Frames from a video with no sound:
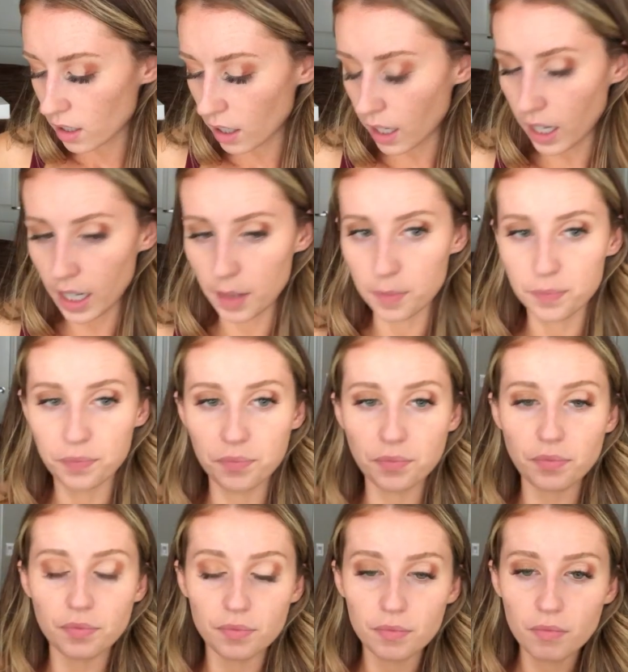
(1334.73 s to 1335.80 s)
Um,
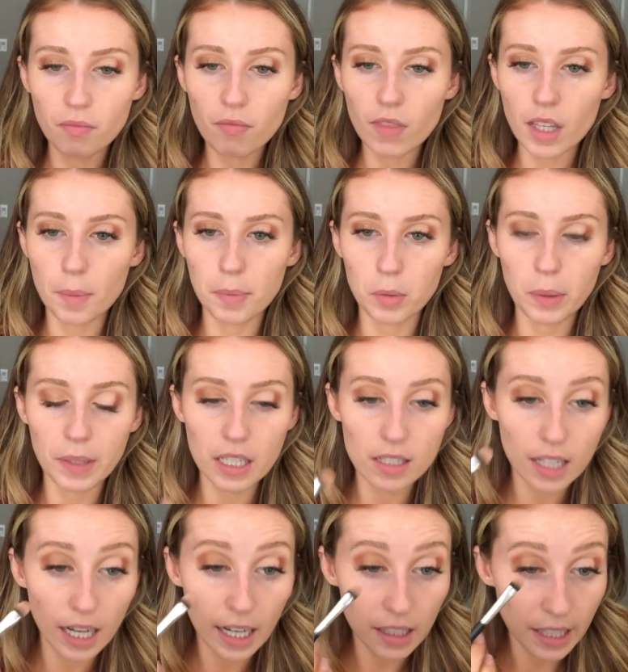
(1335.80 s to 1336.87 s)
but we went to
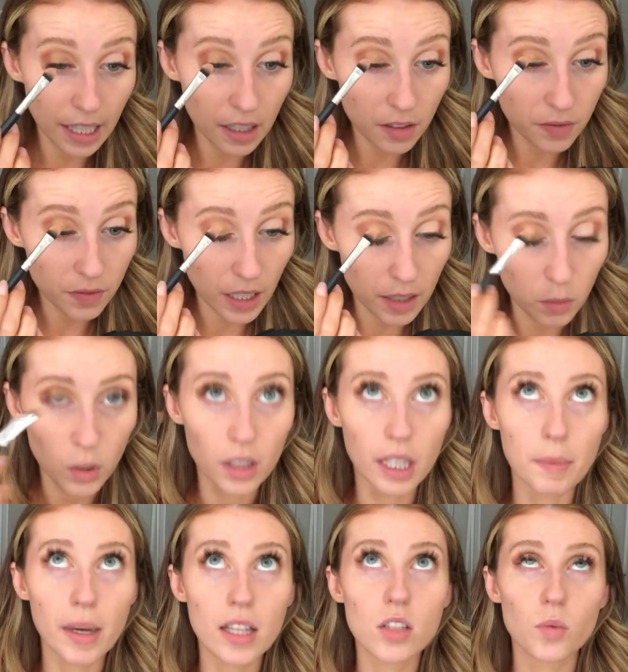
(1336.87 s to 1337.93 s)
Thailand, and well,
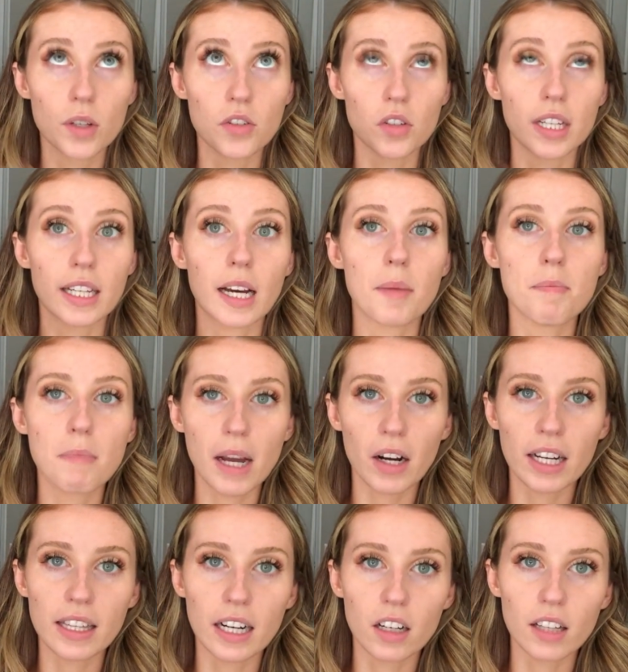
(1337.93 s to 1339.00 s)
they met in Switzerland, got
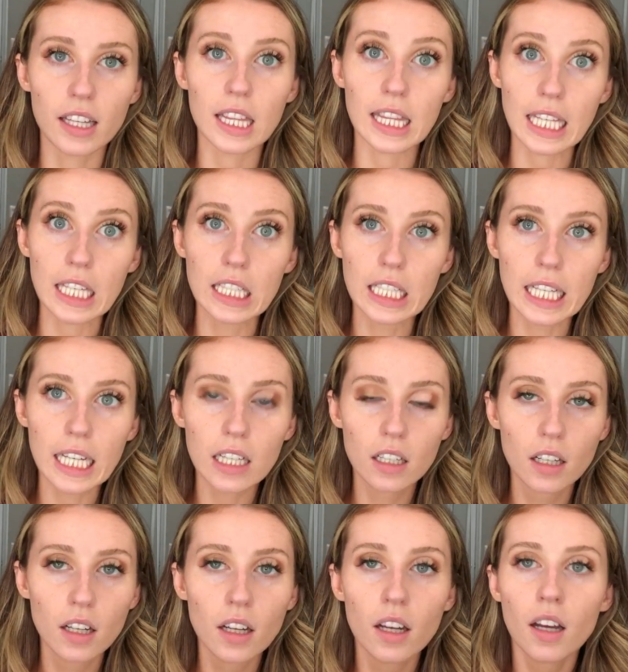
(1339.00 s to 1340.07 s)
married there, like legally,
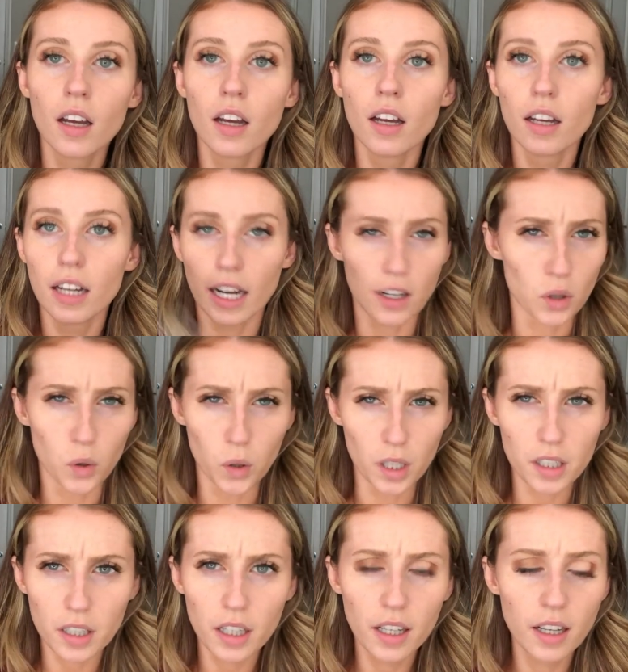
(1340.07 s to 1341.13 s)
at a
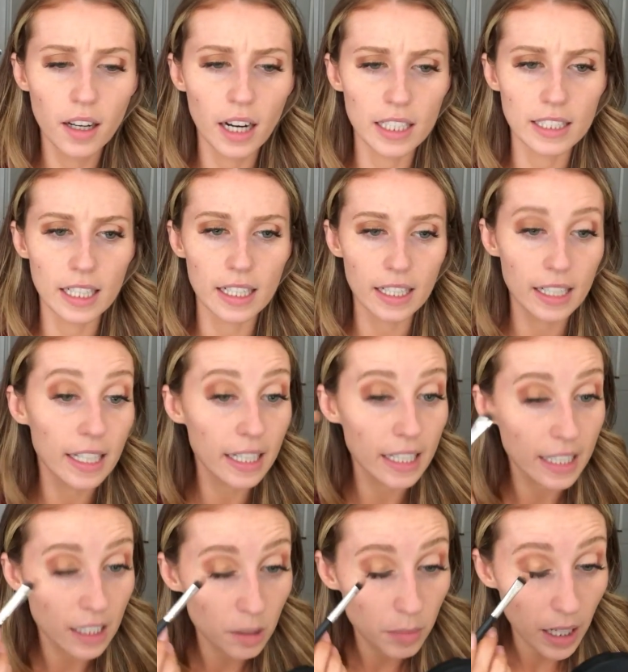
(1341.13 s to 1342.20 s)
court, and then
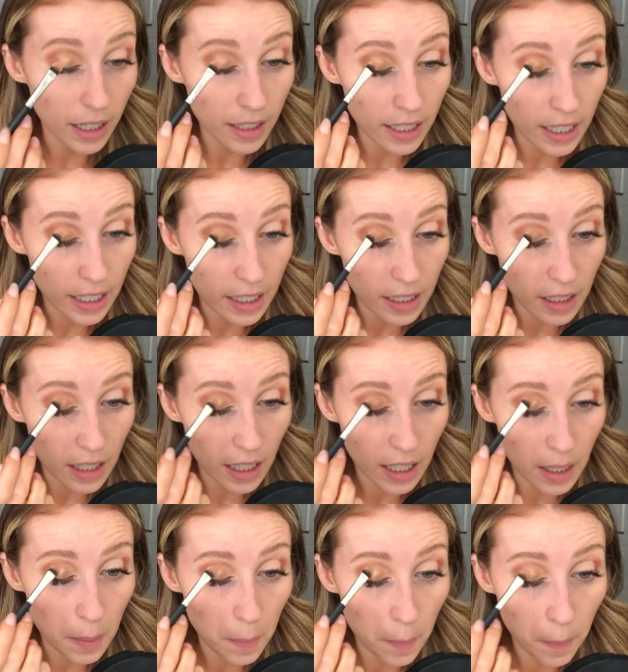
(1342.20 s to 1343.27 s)
here back in
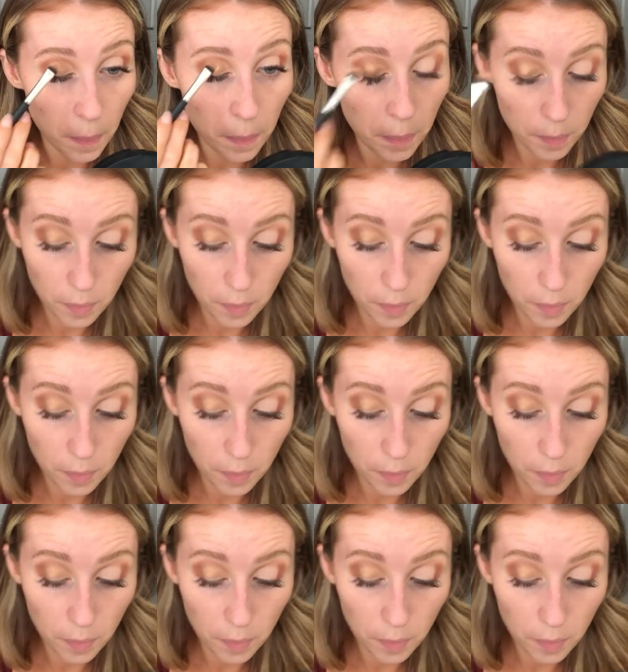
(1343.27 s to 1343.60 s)
um,